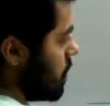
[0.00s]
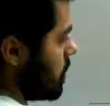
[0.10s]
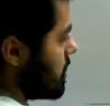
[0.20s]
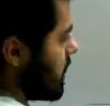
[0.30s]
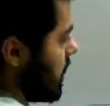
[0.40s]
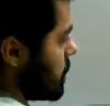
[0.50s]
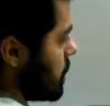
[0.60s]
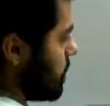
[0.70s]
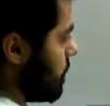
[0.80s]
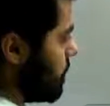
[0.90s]
to this
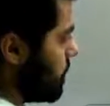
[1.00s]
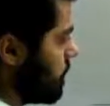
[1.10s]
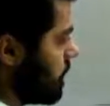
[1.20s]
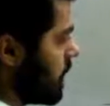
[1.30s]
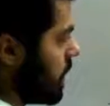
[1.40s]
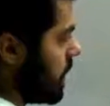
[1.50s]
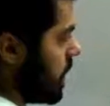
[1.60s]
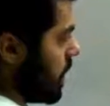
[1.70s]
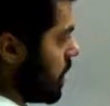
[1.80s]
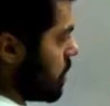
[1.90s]
direction.
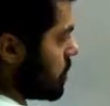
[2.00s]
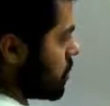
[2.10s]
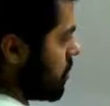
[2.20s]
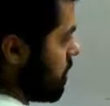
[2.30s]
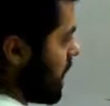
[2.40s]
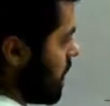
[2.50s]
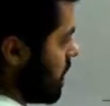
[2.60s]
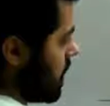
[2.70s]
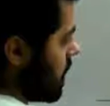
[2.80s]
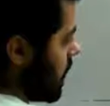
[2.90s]
So the
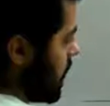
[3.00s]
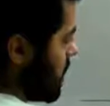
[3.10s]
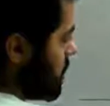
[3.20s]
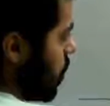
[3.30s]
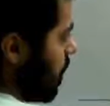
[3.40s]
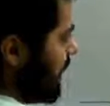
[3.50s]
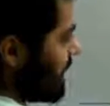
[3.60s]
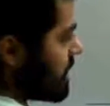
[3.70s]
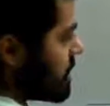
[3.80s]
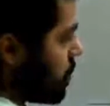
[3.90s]
man is
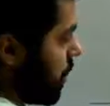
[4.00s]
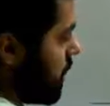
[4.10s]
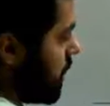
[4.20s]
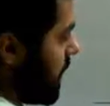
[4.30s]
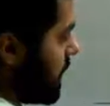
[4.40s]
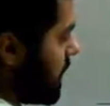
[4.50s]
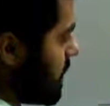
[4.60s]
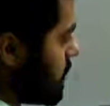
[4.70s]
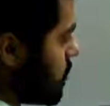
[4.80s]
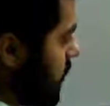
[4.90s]
holding the string and
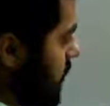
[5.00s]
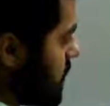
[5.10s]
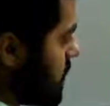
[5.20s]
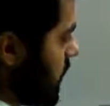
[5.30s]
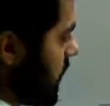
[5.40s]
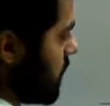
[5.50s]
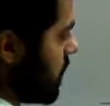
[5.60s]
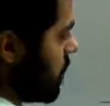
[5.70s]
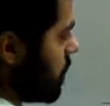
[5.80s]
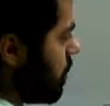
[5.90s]
that string is
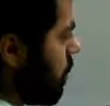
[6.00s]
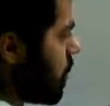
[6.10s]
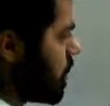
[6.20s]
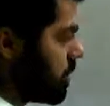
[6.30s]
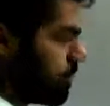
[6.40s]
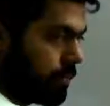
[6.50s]
tied to the block.